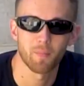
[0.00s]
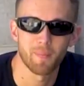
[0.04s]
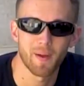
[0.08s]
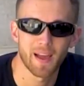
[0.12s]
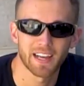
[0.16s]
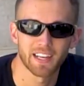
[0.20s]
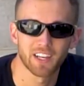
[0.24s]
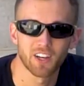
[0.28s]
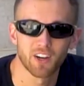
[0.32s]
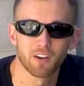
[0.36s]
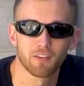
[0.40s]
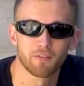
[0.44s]
our
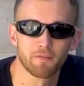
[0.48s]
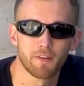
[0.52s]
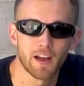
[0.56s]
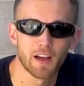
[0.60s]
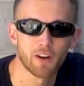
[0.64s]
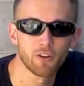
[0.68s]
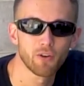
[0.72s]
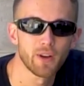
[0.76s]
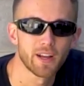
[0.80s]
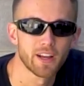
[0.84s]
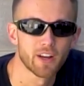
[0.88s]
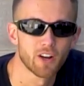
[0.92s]
backyard
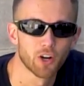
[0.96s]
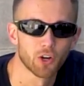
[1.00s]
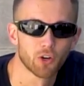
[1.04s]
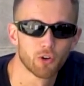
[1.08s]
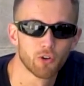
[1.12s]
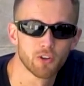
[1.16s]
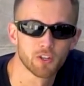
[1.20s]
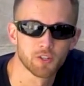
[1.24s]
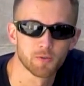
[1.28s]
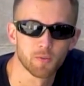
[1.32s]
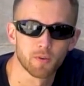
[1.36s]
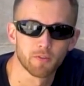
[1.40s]
foundry and our
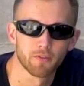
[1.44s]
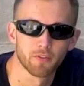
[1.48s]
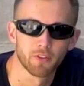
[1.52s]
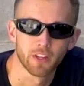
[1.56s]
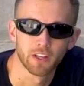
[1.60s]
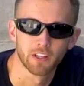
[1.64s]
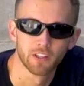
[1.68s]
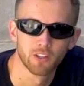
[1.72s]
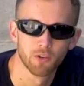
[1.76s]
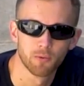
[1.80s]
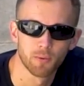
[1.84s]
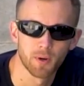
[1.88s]
crucible for
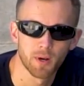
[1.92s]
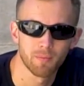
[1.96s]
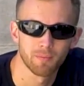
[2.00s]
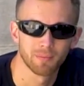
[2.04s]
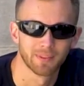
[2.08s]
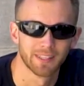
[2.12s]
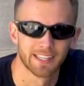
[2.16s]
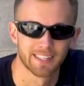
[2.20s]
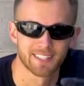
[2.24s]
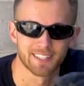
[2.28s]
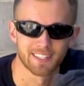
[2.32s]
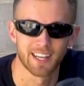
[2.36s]
the
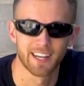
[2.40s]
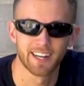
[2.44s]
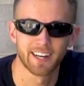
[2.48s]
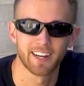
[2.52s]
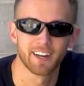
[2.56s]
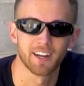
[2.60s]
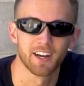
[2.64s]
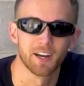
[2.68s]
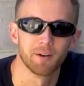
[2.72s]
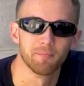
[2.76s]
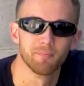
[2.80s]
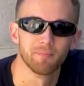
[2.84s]
aluminum. Let's light
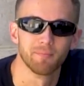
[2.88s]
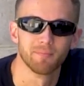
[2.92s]
it up.